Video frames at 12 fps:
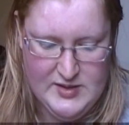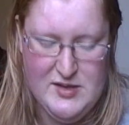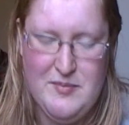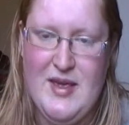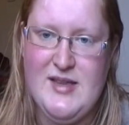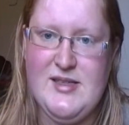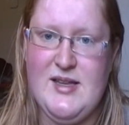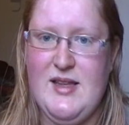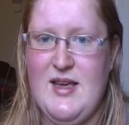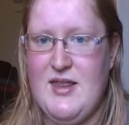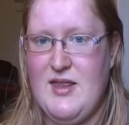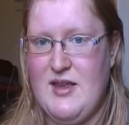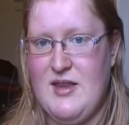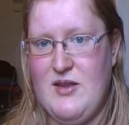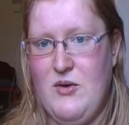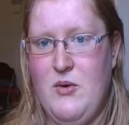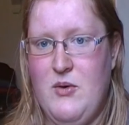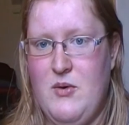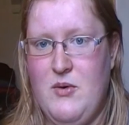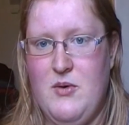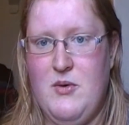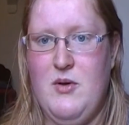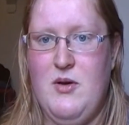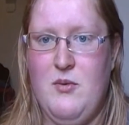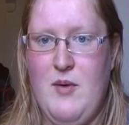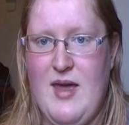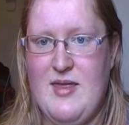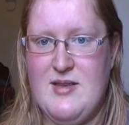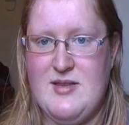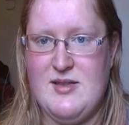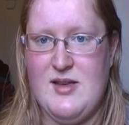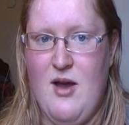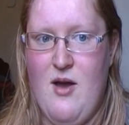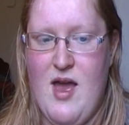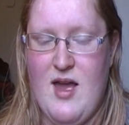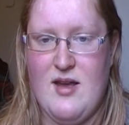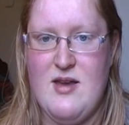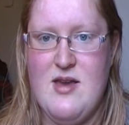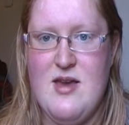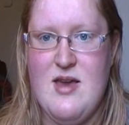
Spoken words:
So basically the whole way this is going